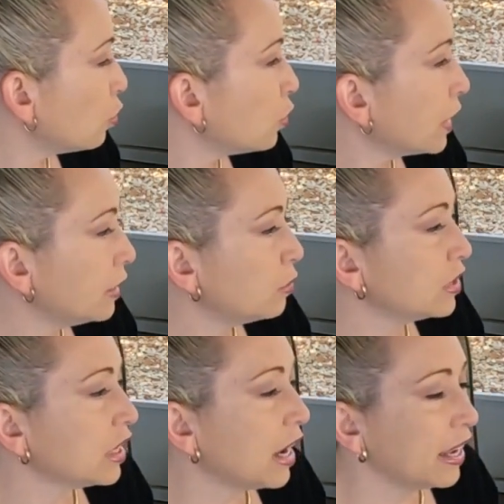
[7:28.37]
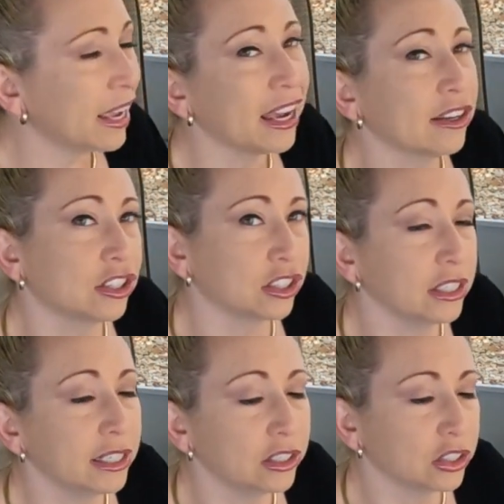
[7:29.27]
what I did was I
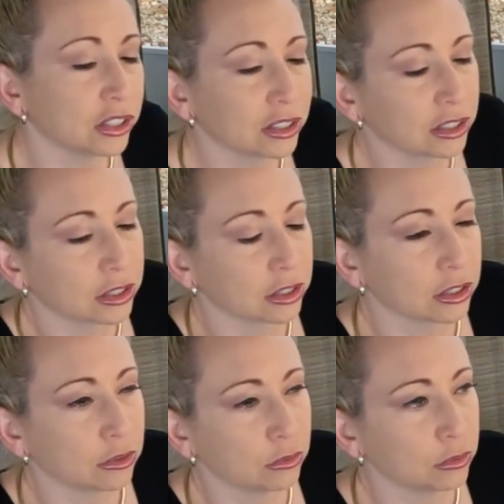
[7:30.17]
actually just